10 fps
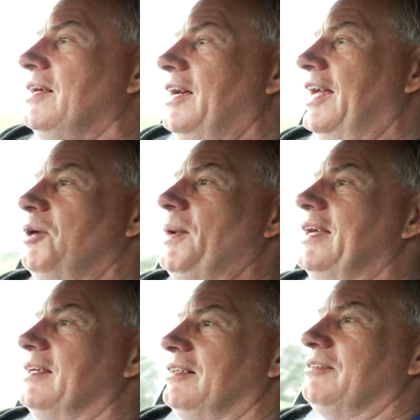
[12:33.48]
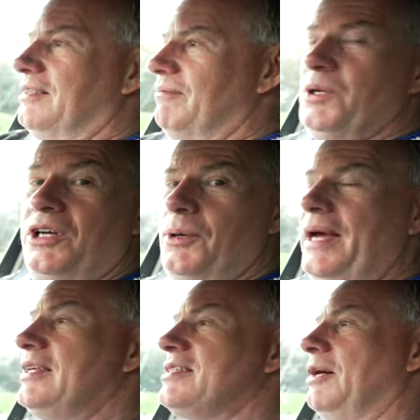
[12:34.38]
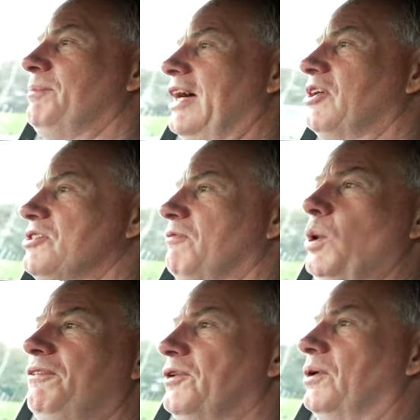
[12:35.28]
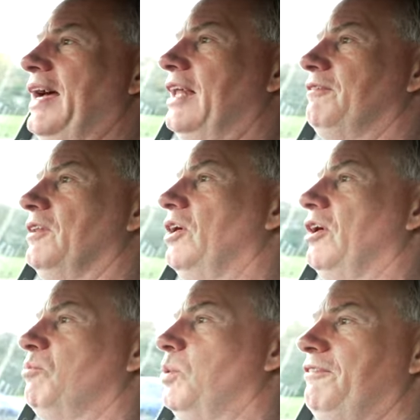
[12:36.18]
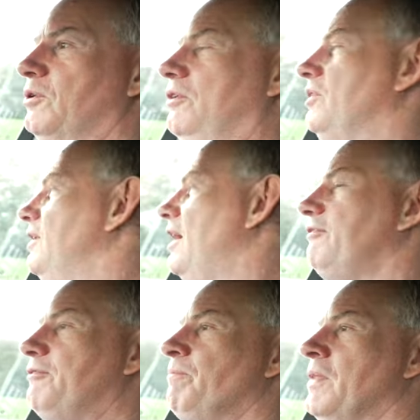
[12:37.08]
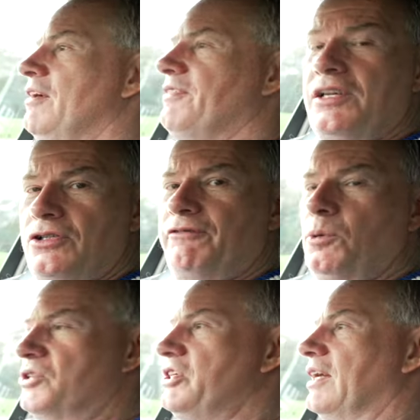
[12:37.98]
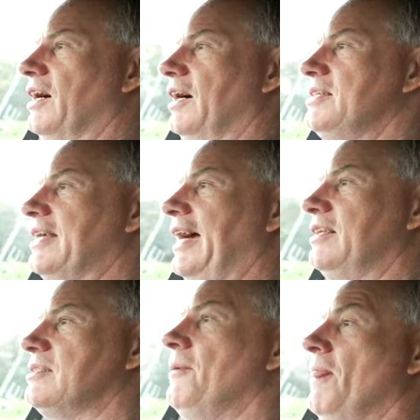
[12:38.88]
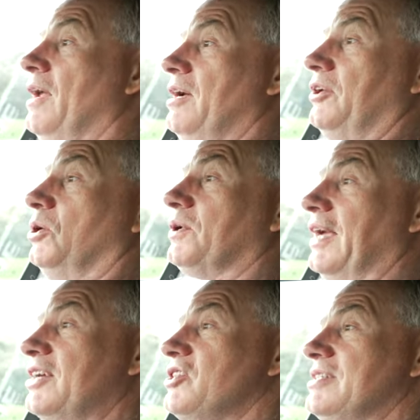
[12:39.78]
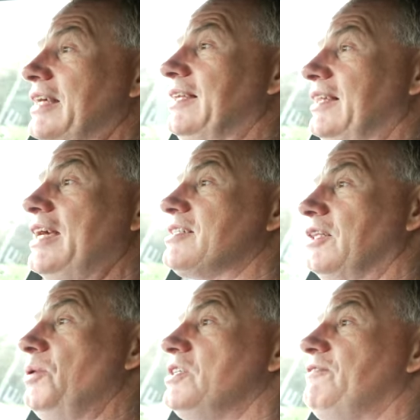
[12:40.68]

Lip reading: Anyway, we're going to end this up now because I've waffled on a hell of a lot and waffled on enough. Thanks a lot for watching, guys, and you'll catch us in the next Lotus